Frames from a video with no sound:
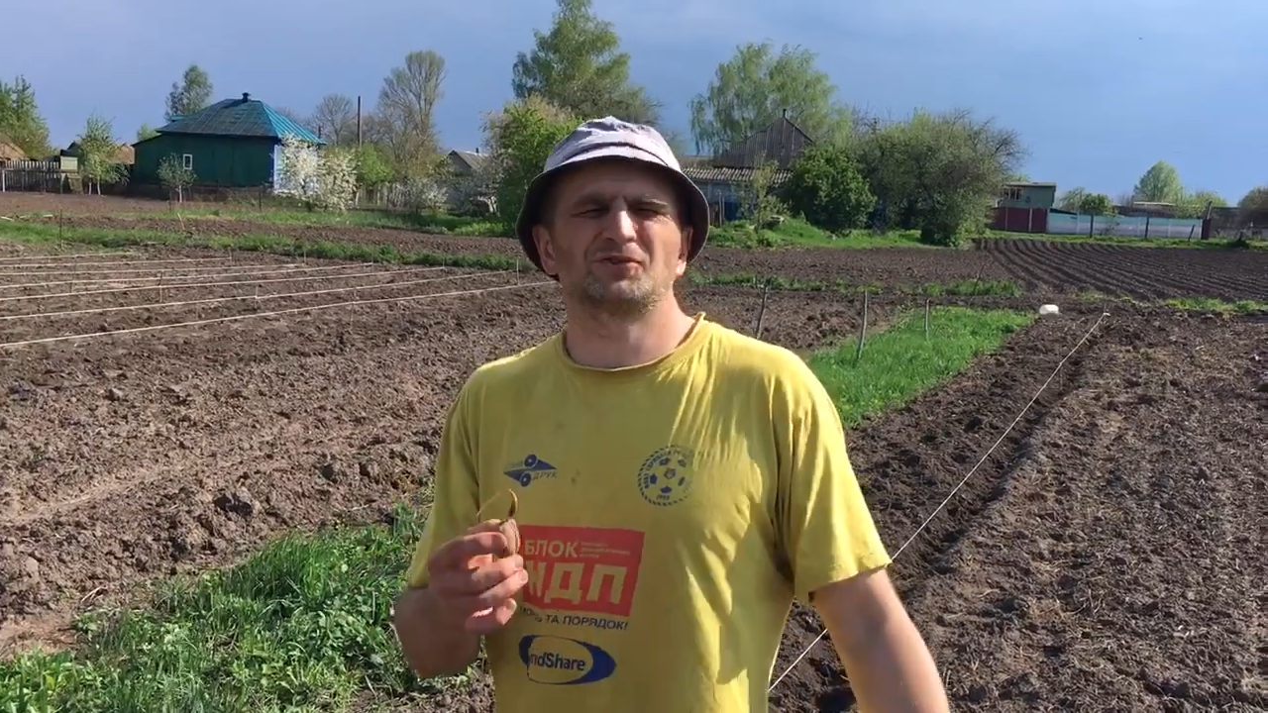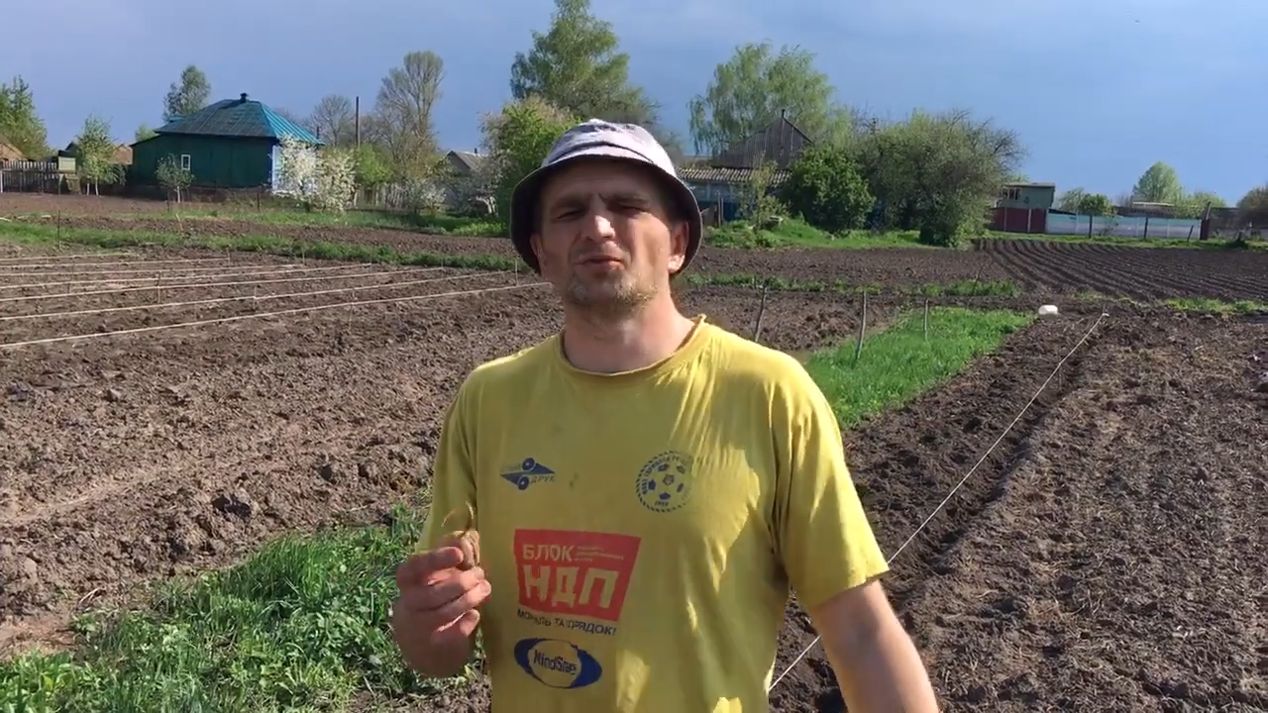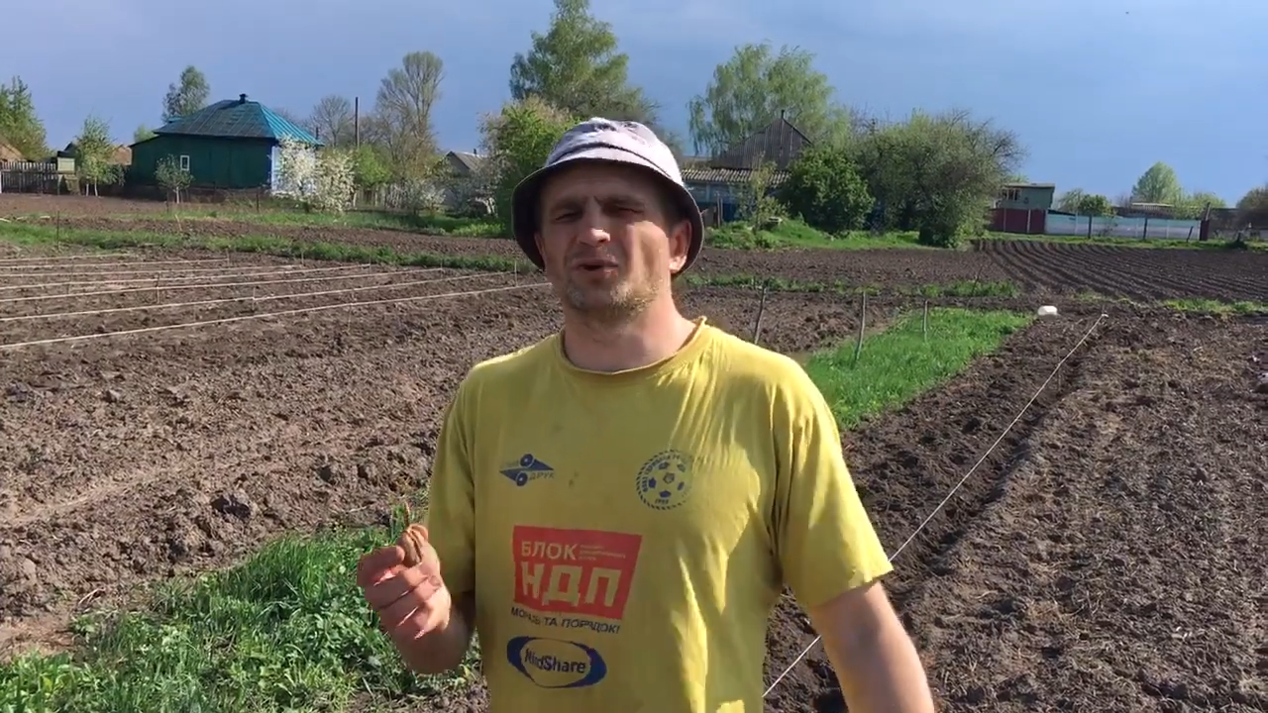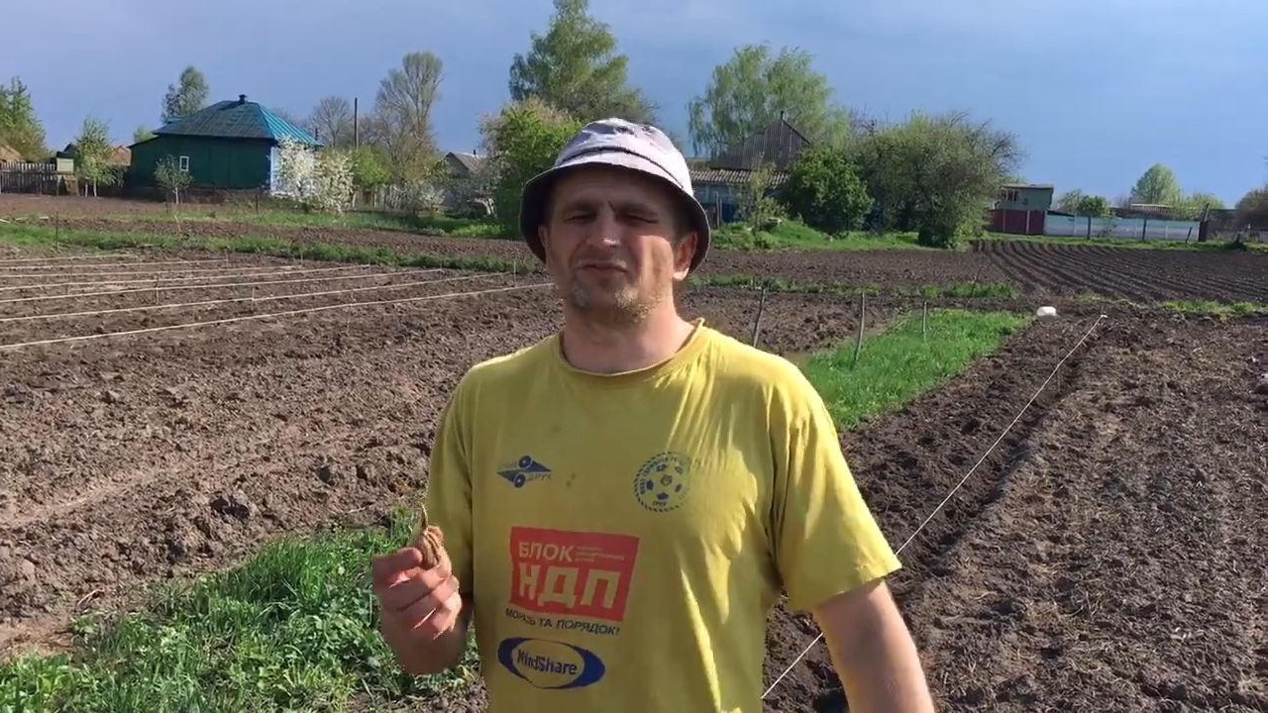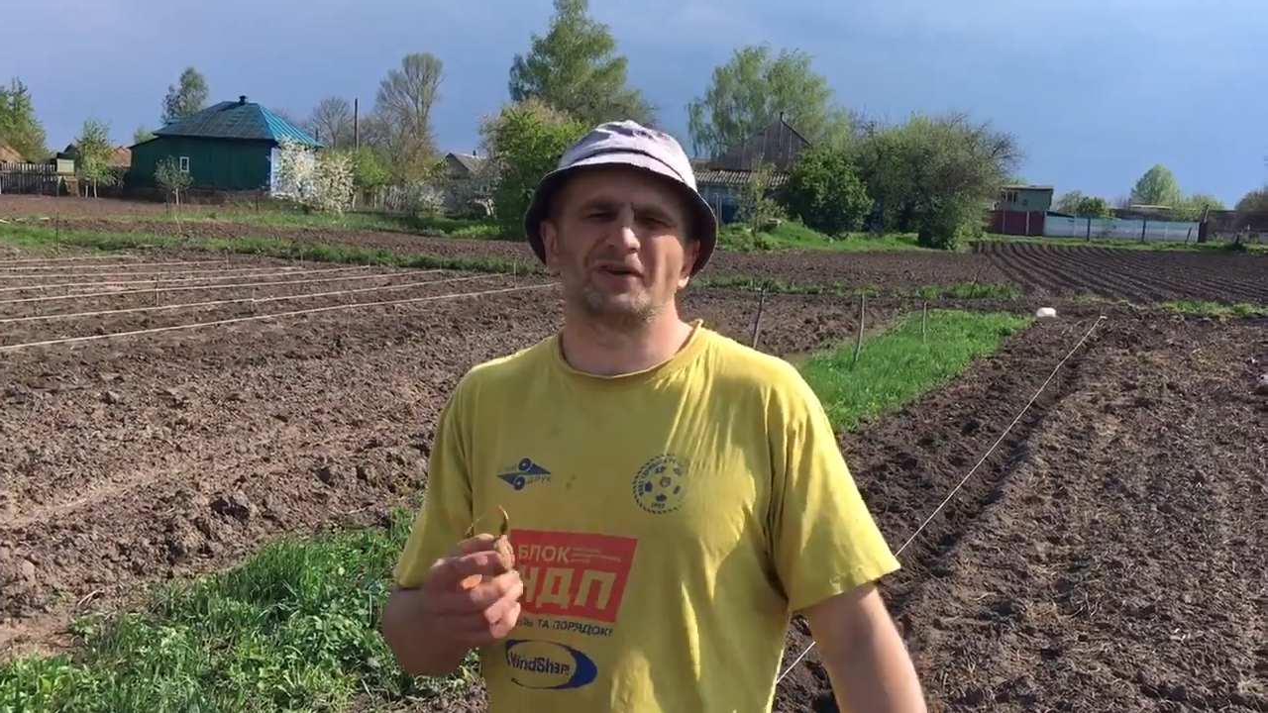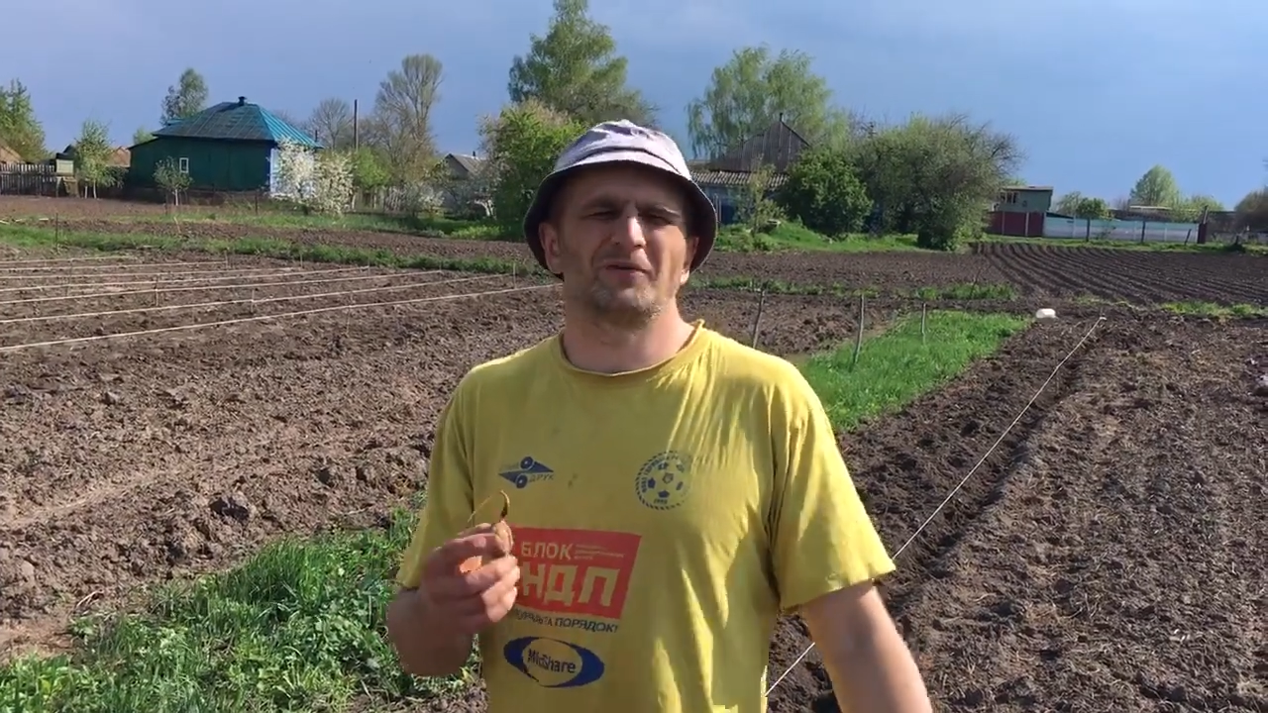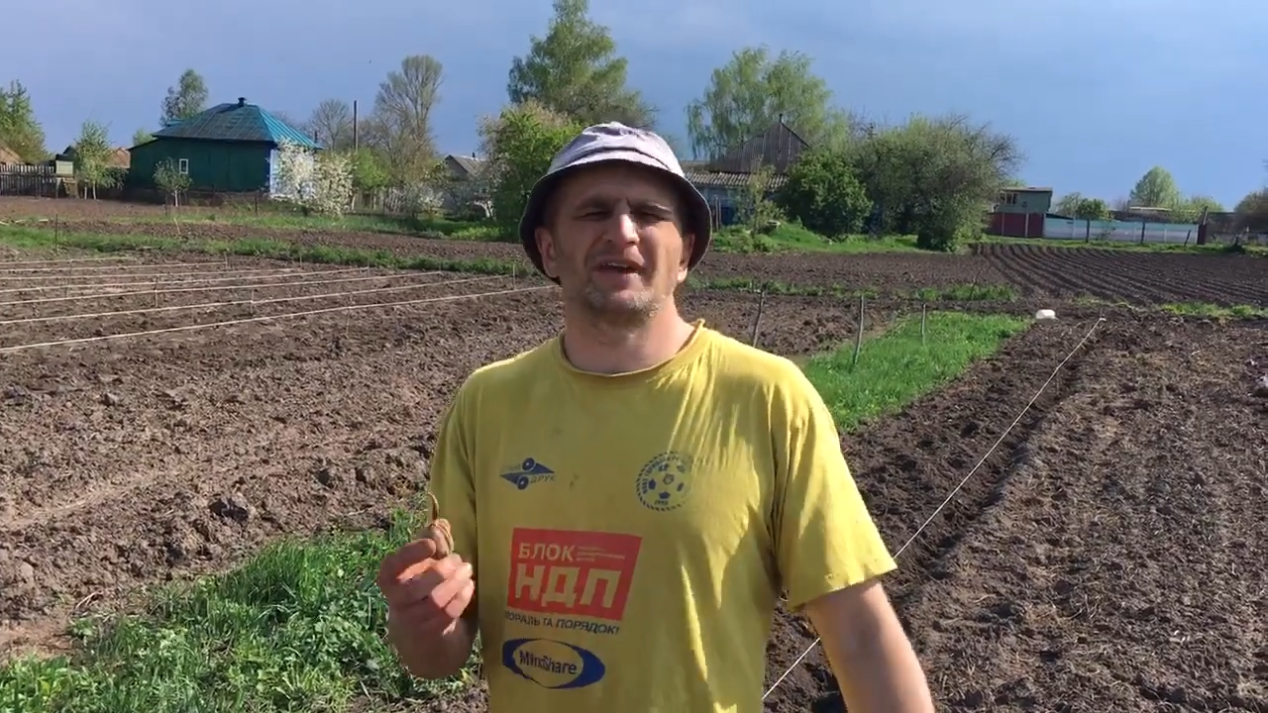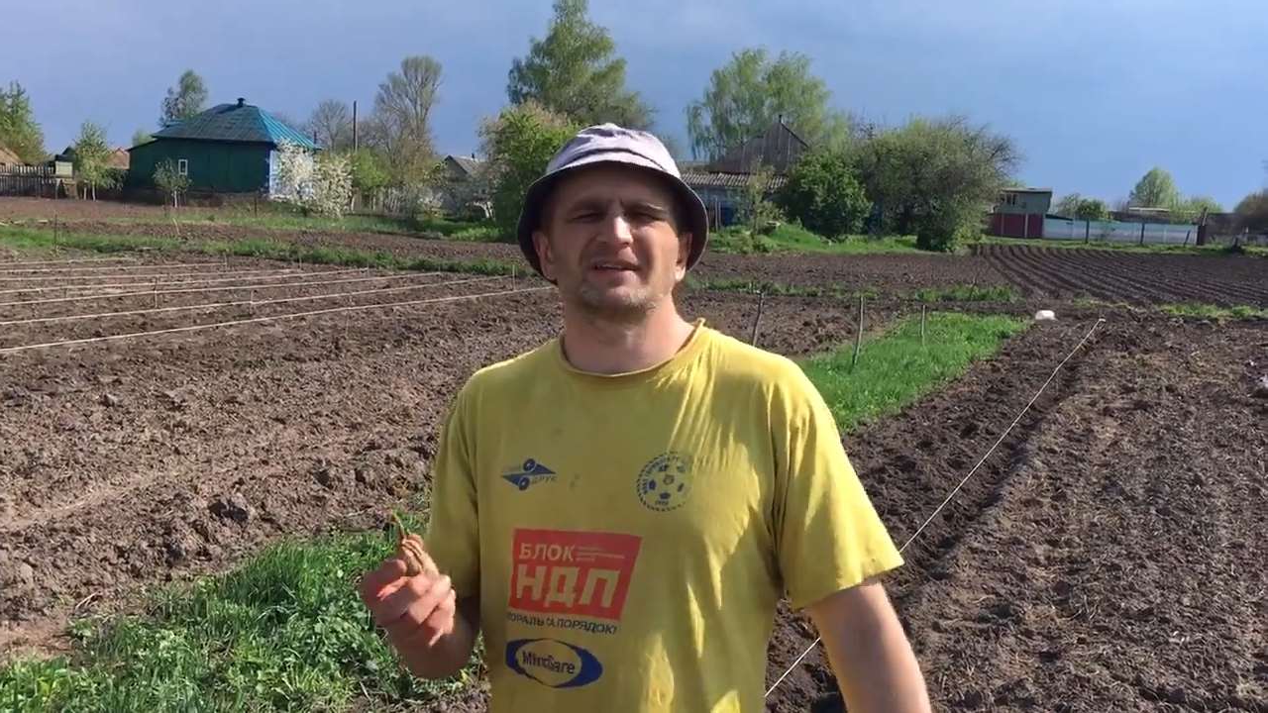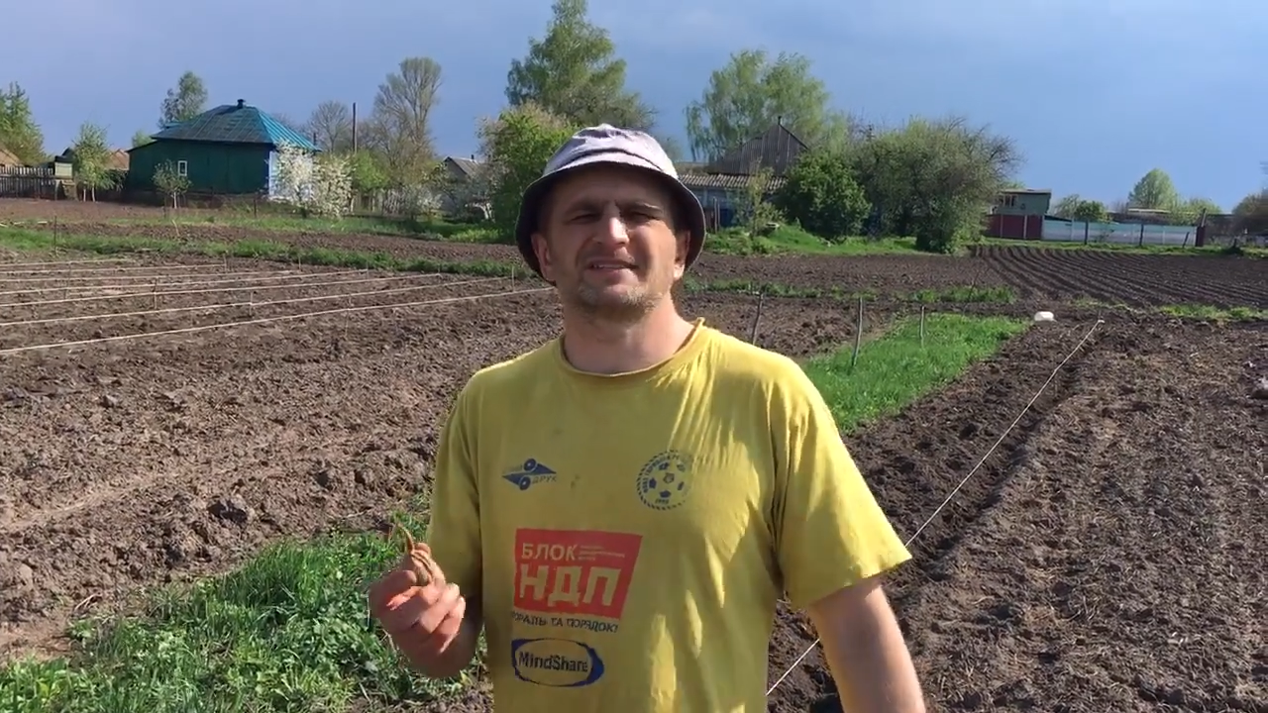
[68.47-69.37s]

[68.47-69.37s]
2 or 3 weeks,